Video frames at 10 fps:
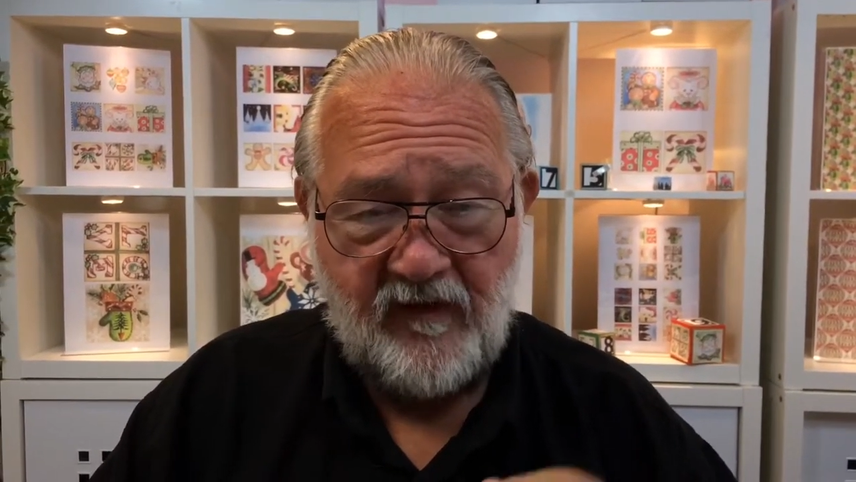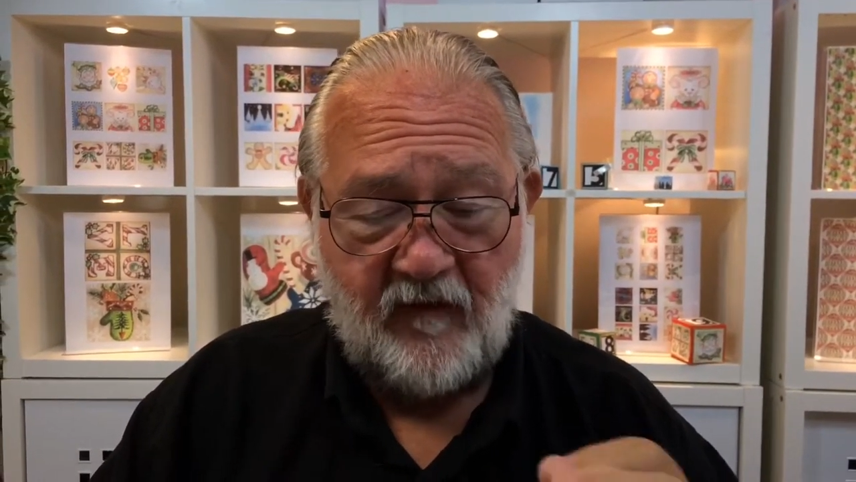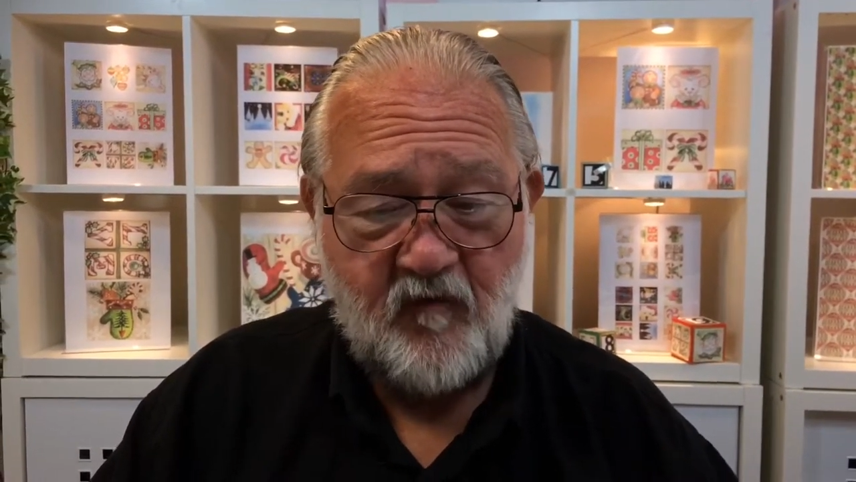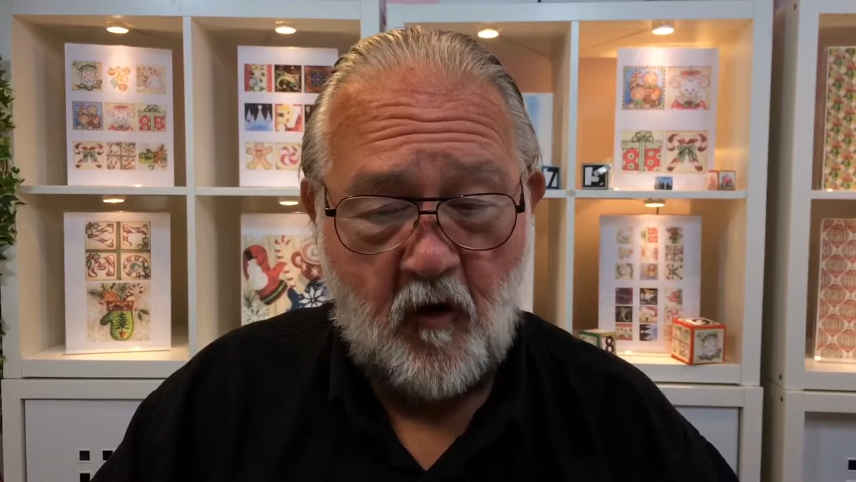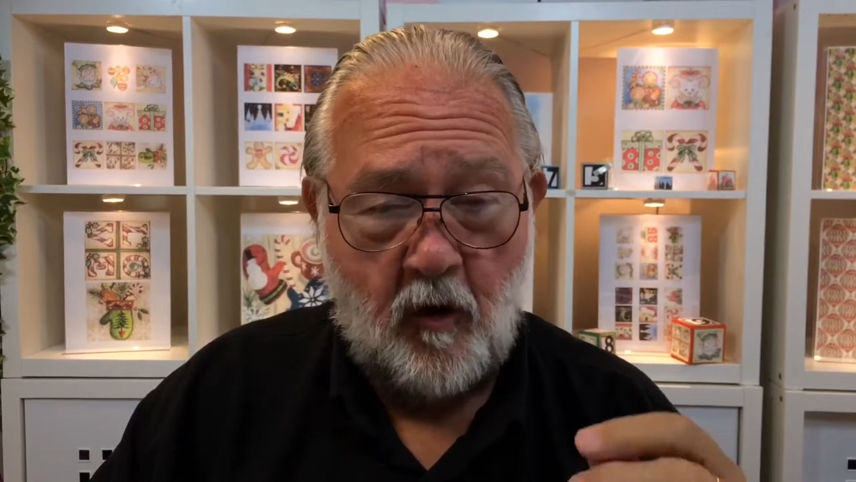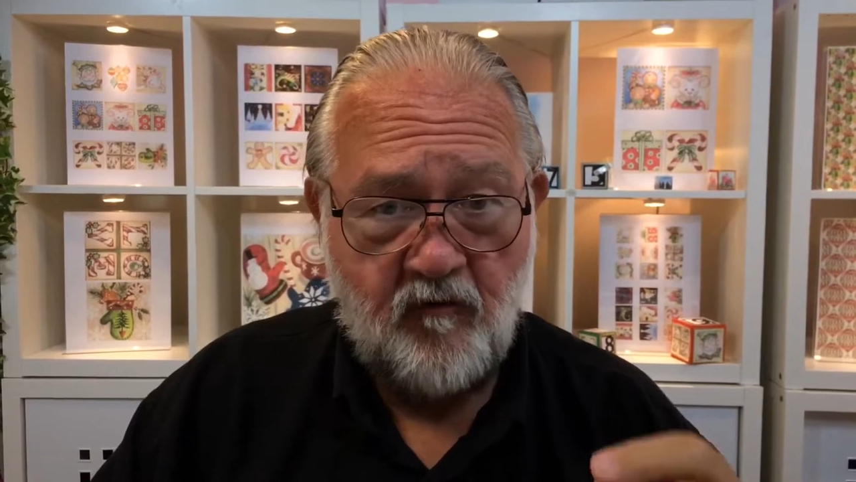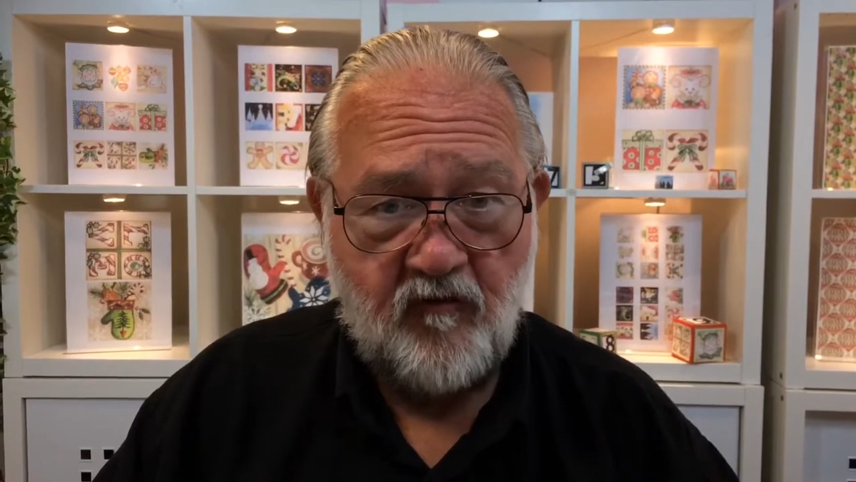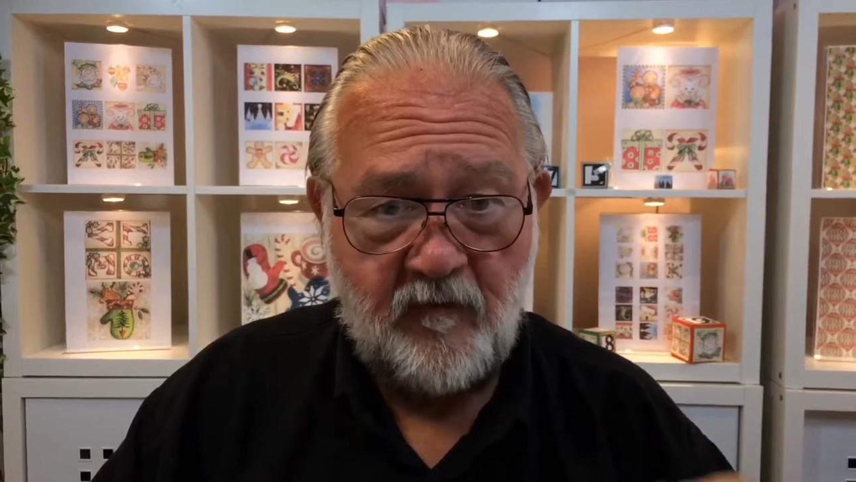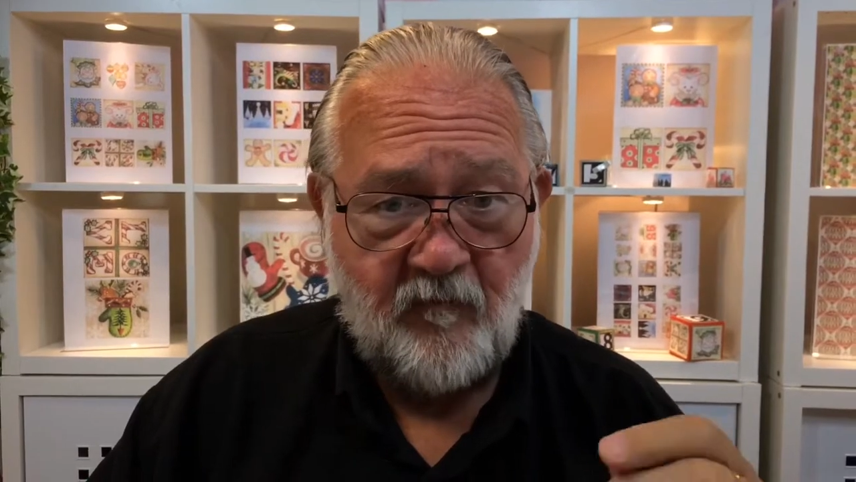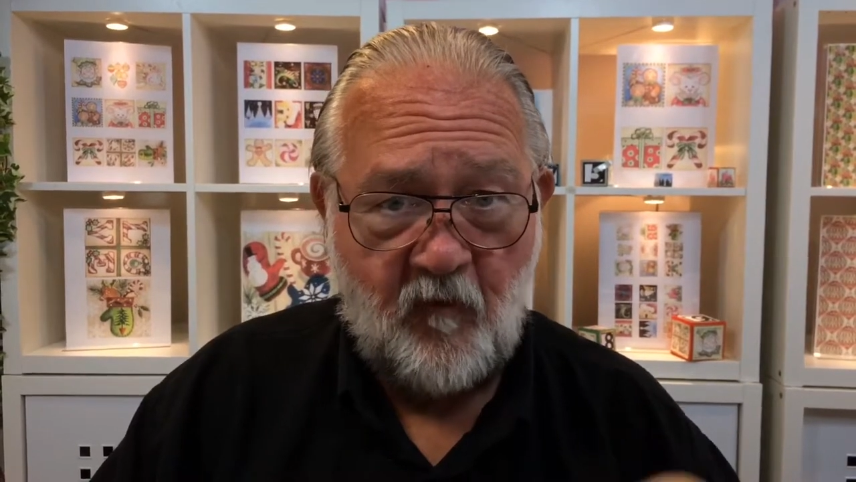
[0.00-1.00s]
gives you
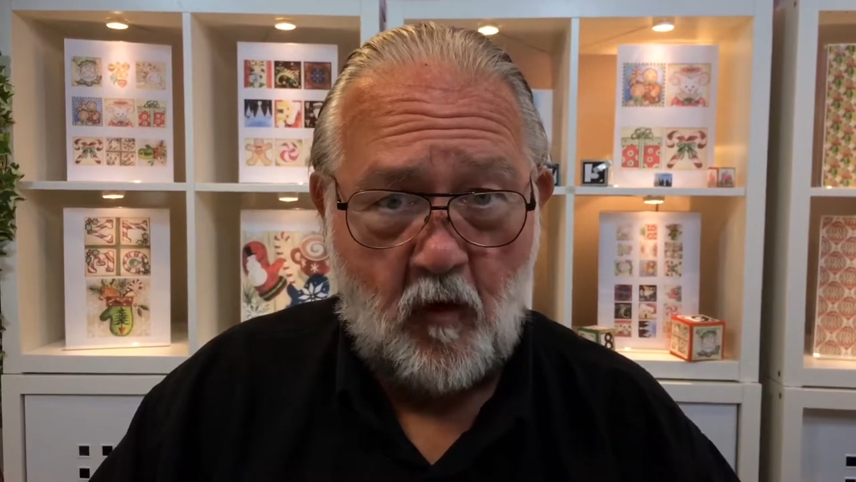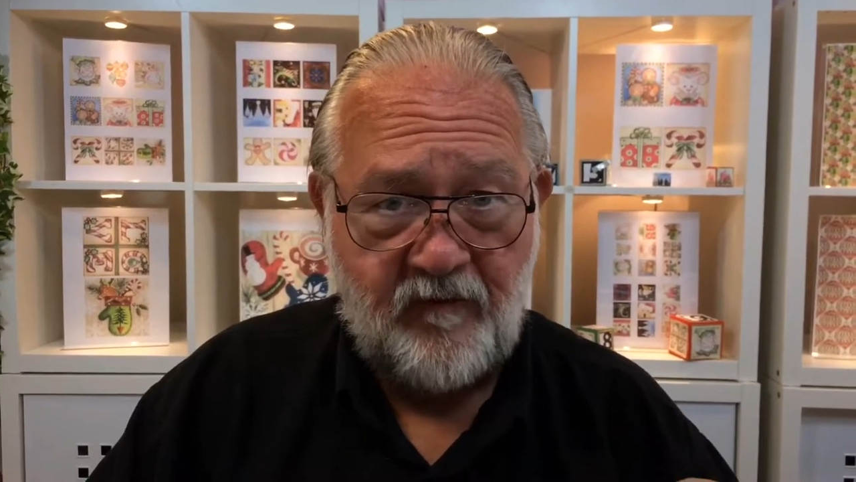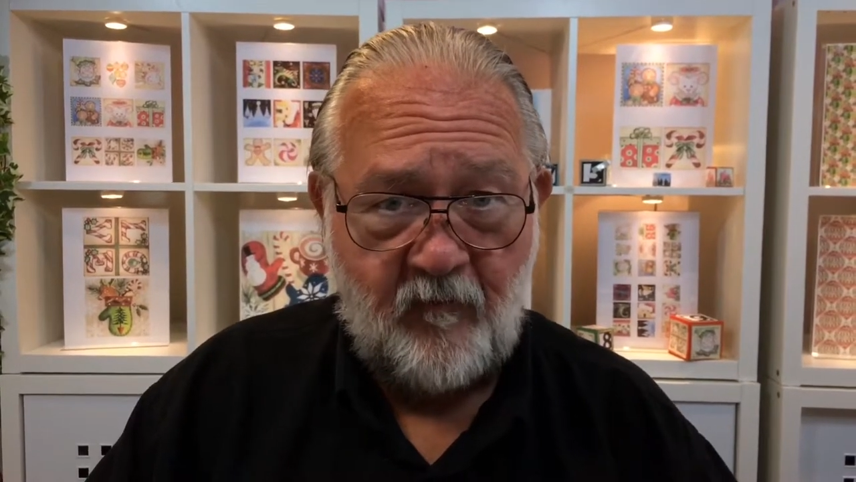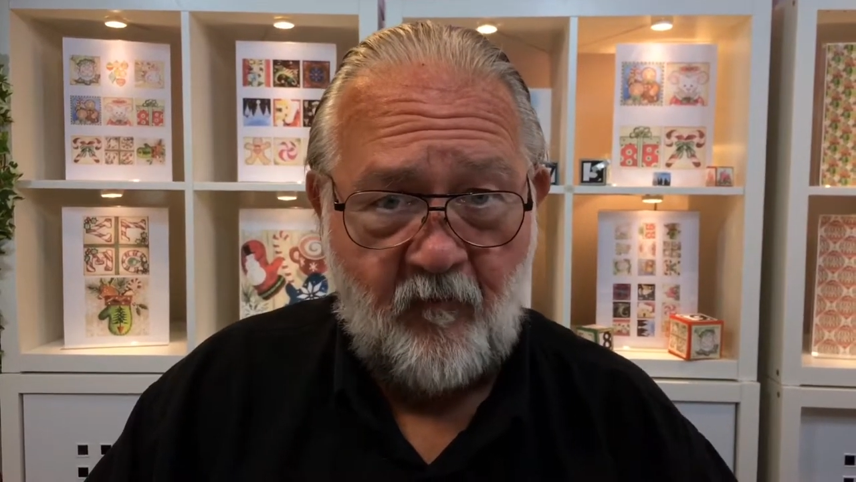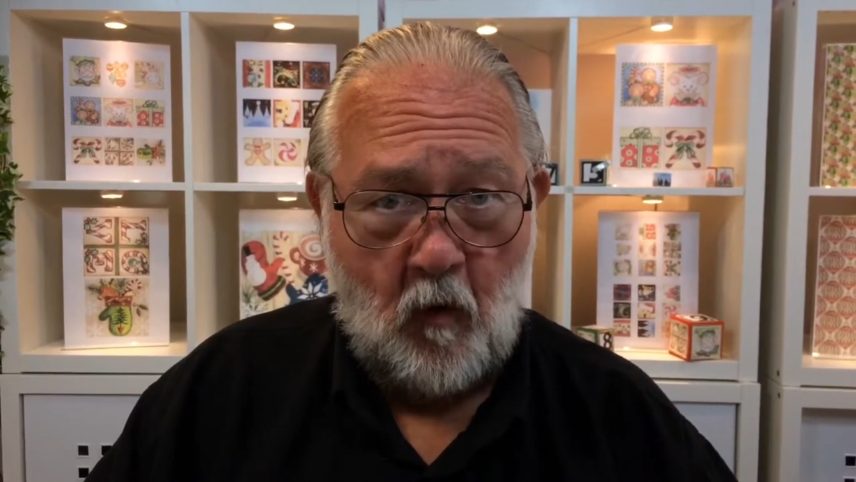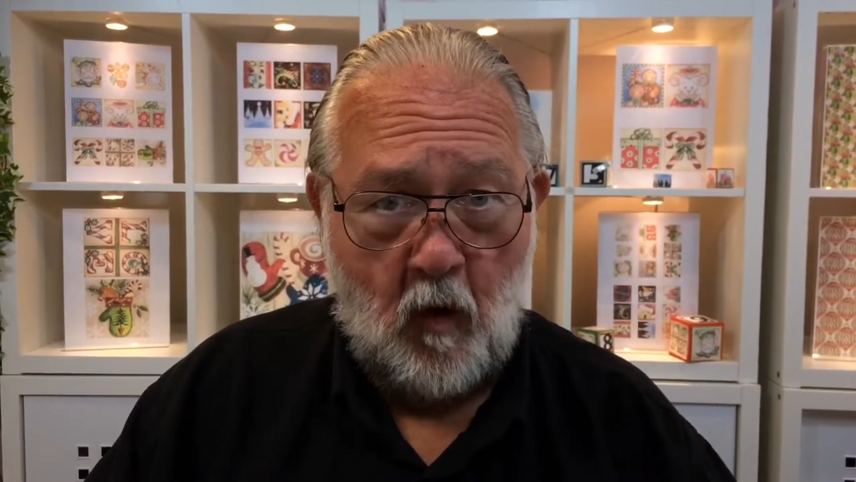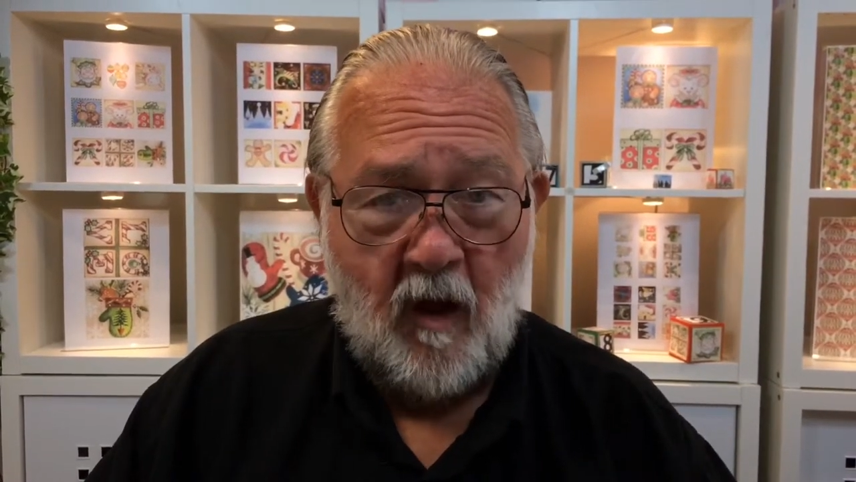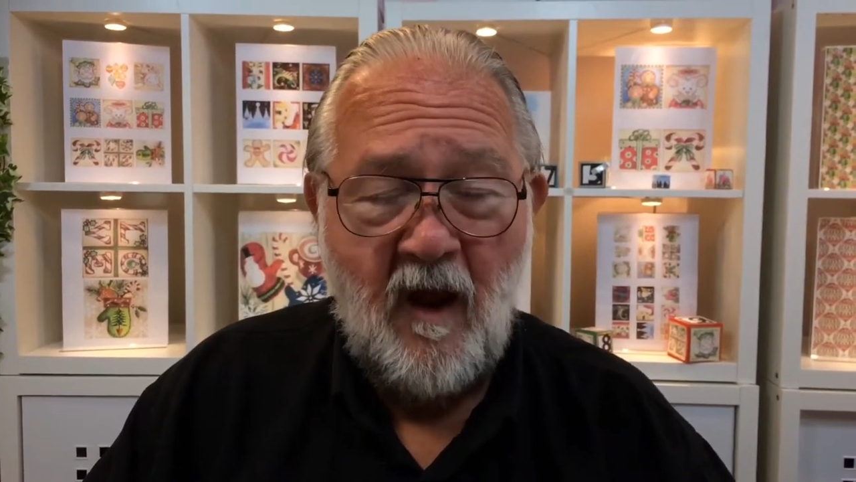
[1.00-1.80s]
144.